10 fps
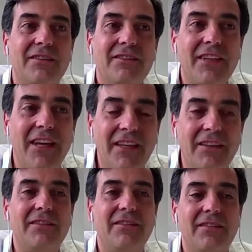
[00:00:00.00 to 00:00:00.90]

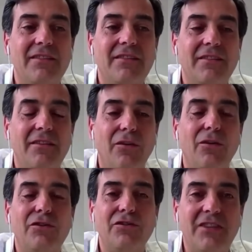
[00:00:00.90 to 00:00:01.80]
change
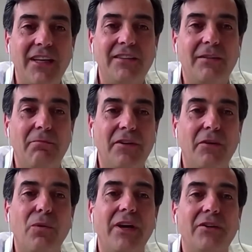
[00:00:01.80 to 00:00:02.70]
also changed the
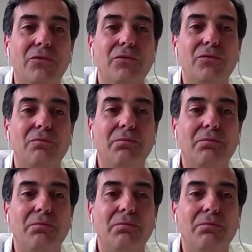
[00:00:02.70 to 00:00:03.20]
way to